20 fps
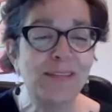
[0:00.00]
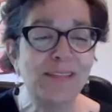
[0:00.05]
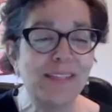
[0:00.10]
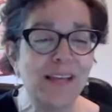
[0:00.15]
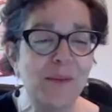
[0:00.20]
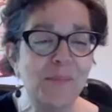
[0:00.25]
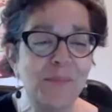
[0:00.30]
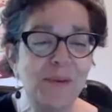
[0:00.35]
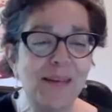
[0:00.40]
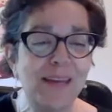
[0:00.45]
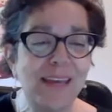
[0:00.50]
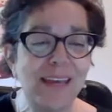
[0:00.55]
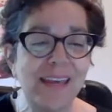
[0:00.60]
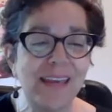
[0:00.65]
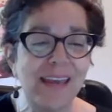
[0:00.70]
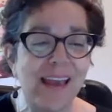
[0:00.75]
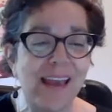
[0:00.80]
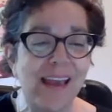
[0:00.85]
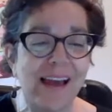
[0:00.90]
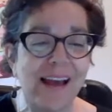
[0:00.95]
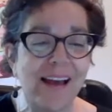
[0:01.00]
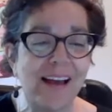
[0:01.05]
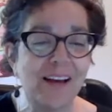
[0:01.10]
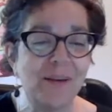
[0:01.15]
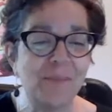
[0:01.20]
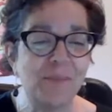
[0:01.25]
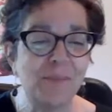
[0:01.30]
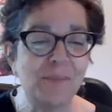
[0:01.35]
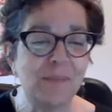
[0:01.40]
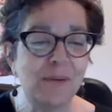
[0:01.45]
somebody
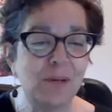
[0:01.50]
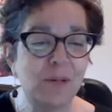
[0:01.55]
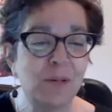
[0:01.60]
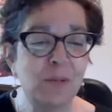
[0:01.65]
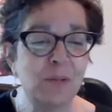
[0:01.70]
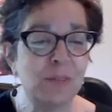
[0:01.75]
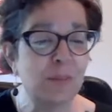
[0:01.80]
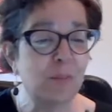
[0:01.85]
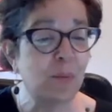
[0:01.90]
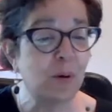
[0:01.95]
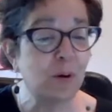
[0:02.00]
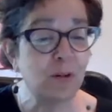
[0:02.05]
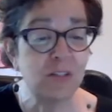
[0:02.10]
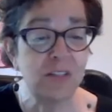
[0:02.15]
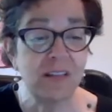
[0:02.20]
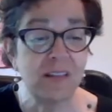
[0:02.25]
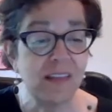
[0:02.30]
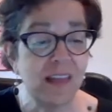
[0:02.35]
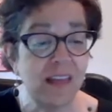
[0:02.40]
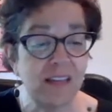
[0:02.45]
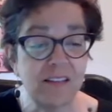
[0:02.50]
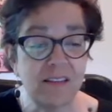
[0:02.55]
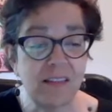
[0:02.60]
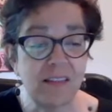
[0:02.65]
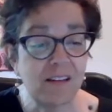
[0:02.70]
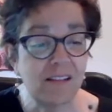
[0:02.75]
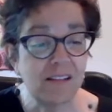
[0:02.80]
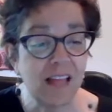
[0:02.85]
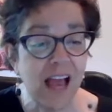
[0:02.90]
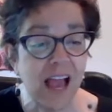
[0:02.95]
who was approaching the end of
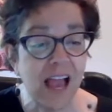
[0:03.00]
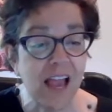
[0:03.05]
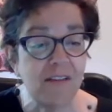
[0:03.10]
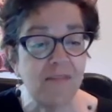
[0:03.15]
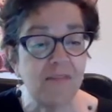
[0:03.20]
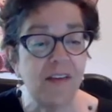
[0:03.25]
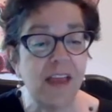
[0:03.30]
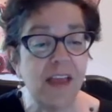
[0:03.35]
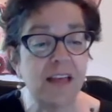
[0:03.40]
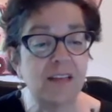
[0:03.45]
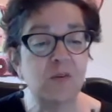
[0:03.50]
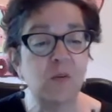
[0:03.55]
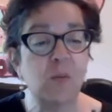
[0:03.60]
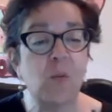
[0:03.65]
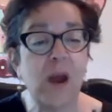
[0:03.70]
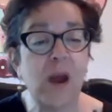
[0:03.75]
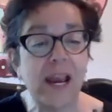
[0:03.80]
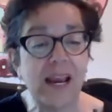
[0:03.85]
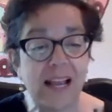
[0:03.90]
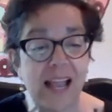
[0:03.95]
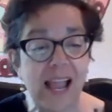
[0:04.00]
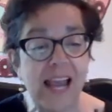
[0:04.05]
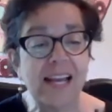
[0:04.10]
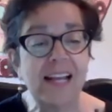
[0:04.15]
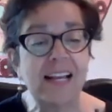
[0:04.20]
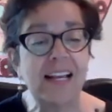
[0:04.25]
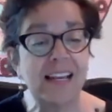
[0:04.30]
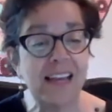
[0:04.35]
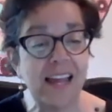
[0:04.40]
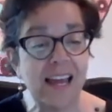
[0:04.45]
their life as a way to kind
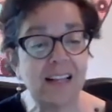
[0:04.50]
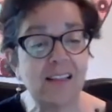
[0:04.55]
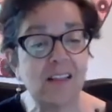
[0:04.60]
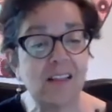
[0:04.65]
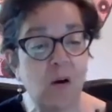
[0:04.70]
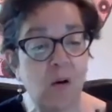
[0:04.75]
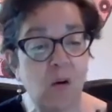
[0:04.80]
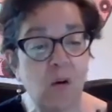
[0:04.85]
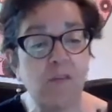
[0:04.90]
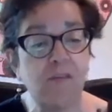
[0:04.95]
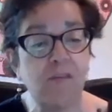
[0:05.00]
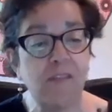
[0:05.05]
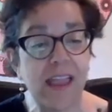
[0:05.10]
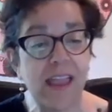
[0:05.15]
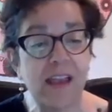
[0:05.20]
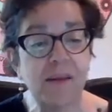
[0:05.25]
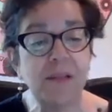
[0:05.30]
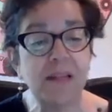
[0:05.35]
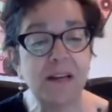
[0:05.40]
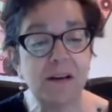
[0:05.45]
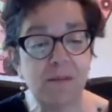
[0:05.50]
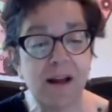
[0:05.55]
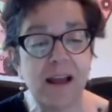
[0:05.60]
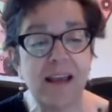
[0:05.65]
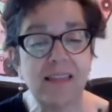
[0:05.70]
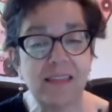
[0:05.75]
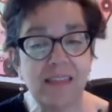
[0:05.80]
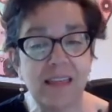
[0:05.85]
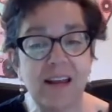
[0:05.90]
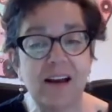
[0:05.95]
of connect the whole family
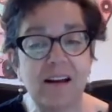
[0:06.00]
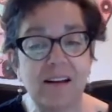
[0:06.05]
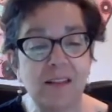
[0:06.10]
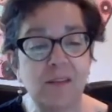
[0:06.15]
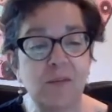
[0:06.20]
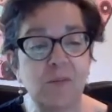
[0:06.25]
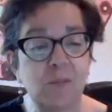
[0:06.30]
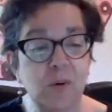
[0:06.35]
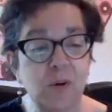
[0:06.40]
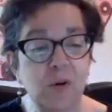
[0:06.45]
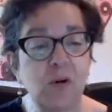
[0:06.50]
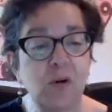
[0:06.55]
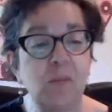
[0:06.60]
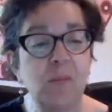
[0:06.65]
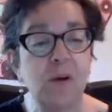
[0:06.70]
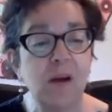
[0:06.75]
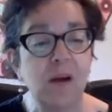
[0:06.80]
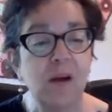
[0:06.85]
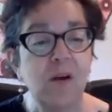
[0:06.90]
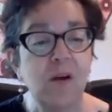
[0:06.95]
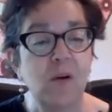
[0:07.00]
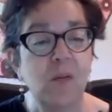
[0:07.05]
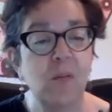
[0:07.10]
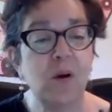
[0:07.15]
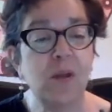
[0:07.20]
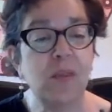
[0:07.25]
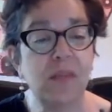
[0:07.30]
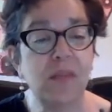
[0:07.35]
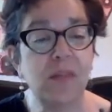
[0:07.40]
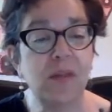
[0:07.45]
right there in the room
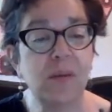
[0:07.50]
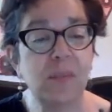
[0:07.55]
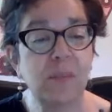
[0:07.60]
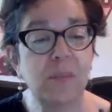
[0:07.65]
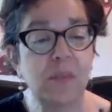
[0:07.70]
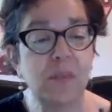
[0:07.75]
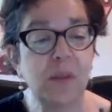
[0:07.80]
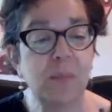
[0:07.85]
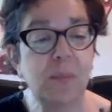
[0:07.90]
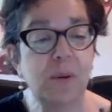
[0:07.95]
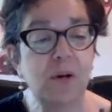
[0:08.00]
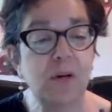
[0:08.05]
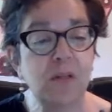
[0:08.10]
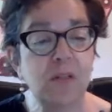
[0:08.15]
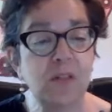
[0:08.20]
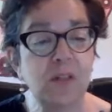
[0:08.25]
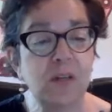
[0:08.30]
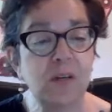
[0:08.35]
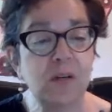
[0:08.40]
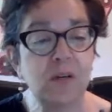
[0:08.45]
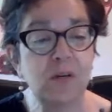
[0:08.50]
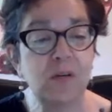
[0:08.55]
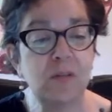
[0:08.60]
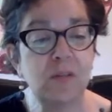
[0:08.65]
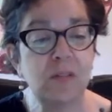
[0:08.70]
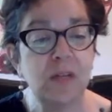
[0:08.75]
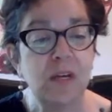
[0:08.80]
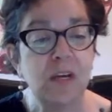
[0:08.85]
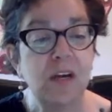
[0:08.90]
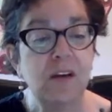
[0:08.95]
with the person
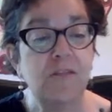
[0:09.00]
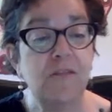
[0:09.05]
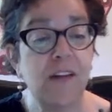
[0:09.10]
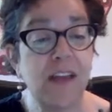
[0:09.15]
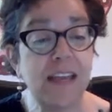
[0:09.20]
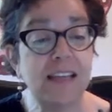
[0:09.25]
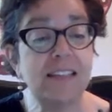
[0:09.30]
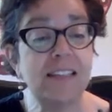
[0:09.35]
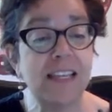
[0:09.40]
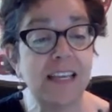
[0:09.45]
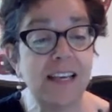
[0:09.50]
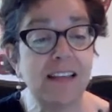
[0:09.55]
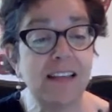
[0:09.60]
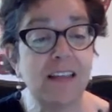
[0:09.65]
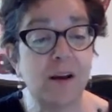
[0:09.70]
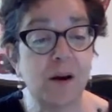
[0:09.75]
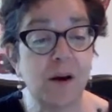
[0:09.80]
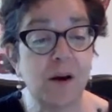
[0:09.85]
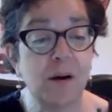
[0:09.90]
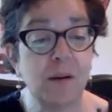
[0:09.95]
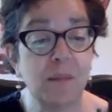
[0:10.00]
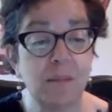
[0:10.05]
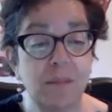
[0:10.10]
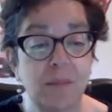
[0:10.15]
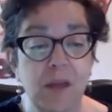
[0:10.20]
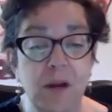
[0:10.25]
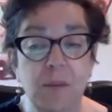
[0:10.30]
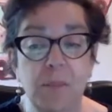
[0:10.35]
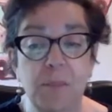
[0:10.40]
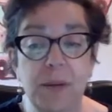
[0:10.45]
who's facing
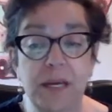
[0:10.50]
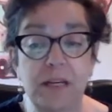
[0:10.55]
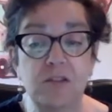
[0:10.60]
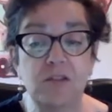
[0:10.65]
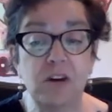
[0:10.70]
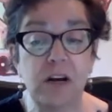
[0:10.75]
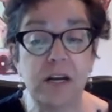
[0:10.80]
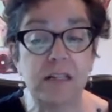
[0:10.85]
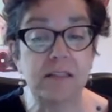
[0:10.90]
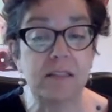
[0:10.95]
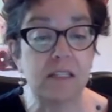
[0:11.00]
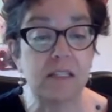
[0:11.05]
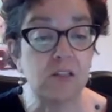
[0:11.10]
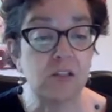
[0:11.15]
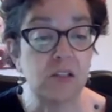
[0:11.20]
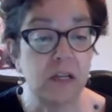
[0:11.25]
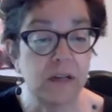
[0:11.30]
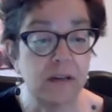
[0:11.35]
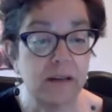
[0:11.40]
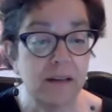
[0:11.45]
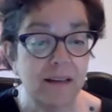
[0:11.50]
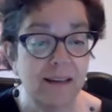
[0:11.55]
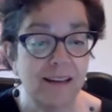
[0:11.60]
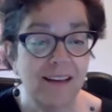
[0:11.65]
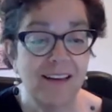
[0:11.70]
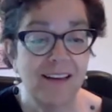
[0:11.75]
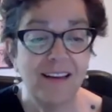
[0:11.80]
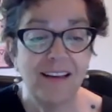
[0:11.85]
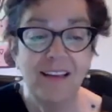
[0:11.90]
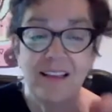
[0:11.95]
their big transition.
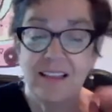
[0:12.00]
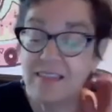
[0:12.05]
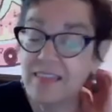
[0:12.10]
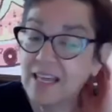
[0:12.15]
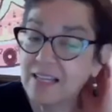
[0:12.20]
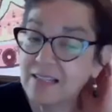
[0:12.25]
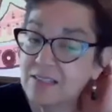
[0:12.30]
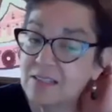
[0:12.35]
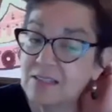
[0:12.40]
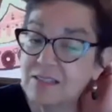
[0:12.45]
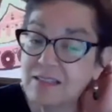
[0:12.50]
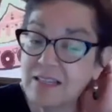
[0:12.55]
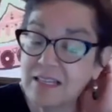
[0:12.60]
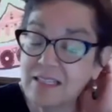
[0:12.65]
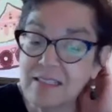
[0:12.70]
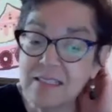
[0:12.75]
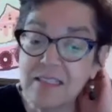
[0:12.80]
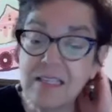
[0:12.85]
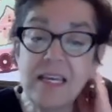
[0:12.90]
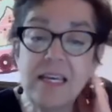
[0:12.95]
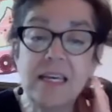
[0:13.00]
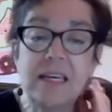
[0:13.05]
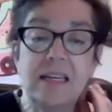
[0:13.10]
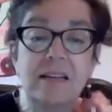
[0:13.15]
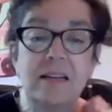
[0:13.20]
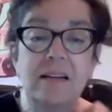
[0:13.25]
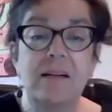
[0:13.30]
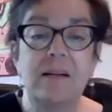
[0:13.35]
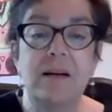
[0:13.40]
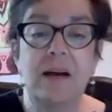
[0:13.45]
That's neat.
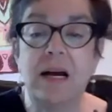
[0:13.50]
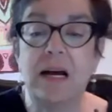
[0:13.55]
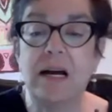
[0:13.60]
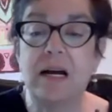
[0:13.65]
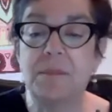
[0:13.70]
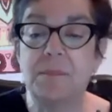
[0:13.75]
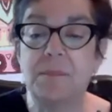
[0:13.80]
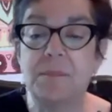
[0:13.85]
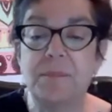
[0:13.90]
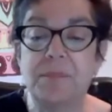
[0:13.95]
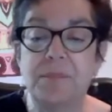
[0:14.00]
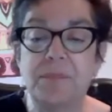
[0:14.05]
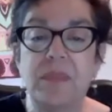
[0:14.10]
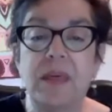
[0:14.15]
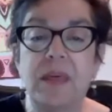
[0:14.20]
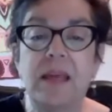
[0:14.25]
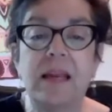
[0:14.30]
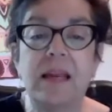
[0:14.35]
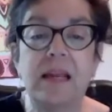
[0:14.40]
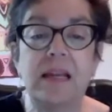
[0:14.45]
And it